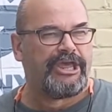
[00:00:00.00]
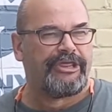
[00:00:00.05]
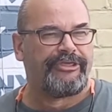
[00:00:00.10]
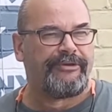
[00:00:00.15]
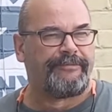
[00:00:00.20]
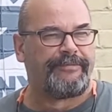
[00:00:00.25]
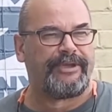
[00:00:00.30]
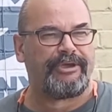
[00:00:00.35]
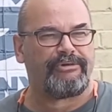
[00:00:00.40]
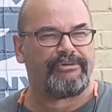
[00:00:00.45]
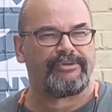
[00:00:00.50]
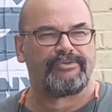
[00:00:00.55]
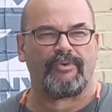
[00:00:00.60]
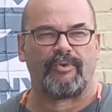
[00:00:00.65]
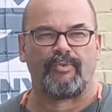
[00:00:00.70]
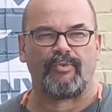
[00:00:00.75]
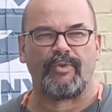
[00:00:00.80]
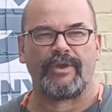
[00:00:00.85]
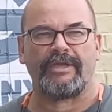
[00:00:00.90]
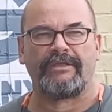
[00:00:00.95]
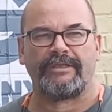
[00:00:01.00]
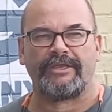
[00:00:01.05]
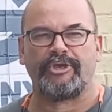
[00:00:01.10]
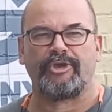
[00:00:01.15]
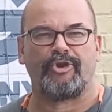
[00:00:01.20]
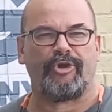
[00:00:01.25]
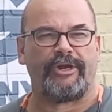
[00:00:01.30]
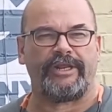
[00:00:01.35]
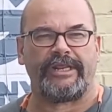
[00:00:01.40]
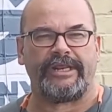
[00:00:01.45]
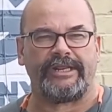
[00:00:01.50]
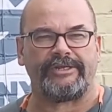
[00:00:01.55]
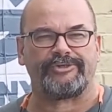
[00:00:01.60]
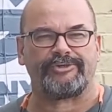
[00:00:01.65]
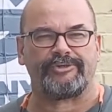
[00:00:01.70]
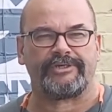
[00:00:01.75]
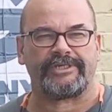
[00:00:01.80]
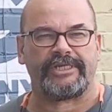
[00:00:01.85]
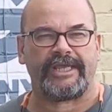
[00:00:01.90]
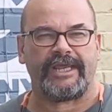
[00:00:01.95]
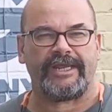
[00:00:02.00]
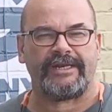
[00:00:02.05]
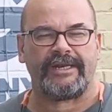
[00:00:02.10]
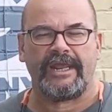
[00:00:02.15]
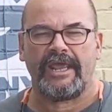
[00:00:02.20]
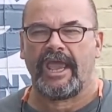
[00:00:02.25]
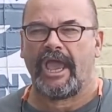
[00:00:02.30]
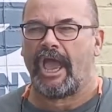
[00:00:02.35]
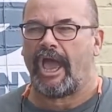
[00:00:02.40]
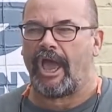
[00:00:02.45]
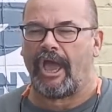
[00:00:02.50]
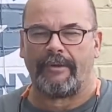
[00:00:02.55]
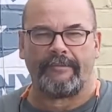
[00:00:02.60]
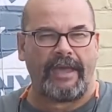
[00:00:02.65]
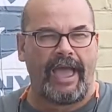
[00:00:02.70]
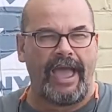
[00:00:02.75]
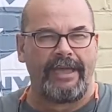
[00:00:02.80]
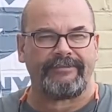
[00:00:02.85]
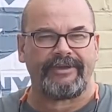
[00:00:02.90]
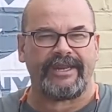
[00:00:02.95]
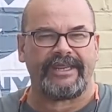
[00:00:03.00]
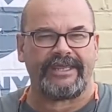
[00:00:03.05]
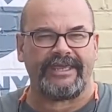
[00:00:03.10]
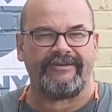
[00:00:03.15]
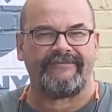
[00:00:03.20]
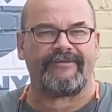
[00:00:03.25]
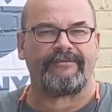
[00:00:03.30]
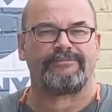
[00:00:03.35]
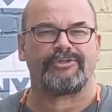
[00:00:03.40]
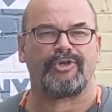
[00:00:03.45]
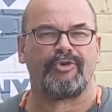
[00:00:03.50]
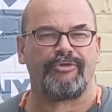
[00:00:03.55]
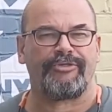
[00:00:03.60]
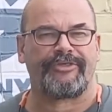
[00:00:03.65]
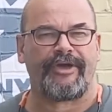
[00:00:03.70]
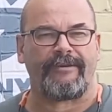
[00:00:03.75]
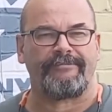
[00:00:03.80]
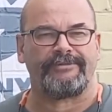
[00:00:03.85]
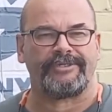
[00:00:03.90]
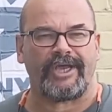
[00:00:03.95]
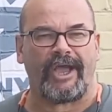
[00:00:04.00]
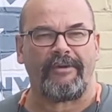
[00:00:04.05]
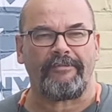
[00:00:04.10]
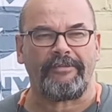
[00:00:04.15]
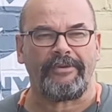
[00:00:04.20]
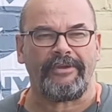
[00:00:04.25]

The beers were really good and interesting. I'm going to give them 2 thumbs up,